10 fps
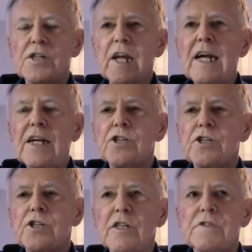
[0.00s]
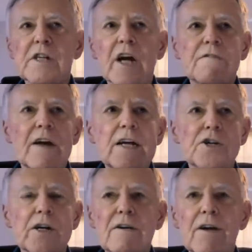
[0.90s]
the stages of
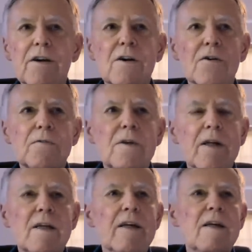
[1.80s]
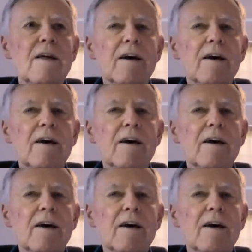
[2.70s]
salvation, you know,